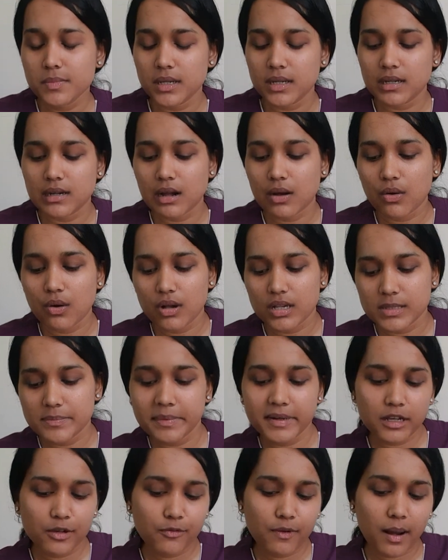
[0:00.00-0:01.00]
Now
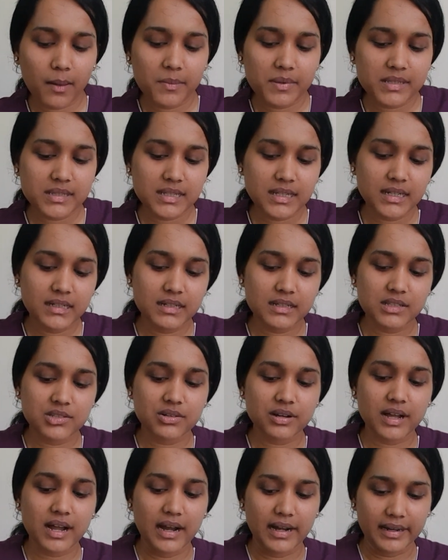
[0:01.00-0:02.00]
hospital pharmacy, it is
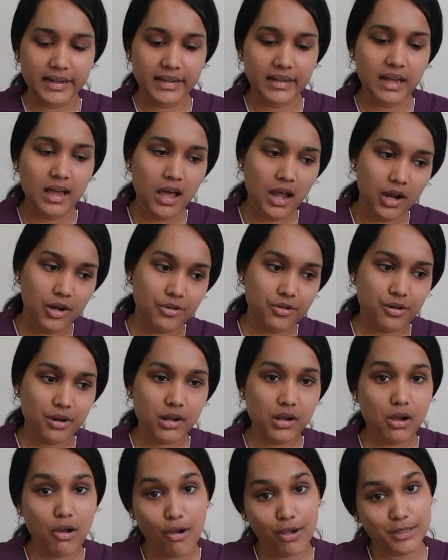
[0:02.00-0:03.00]
regarding
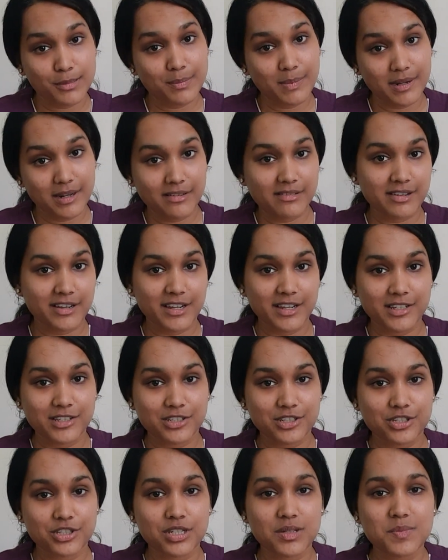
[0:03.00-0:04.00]
drug hospital
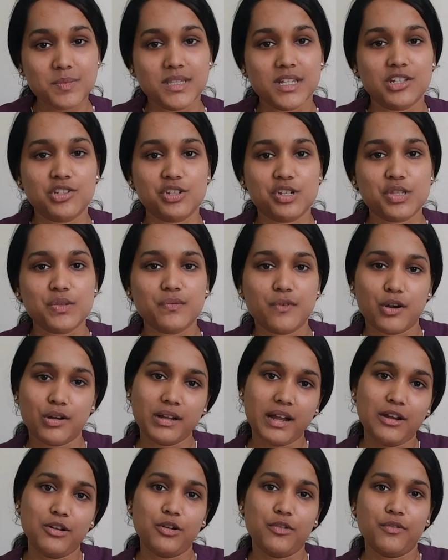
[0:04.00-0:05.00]
relationship, such as what
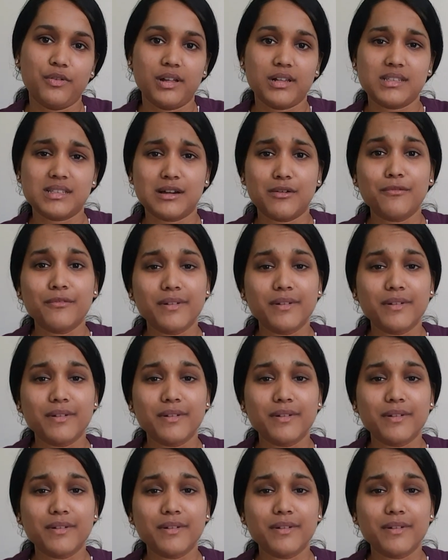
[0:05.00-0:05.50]
kind of drugs are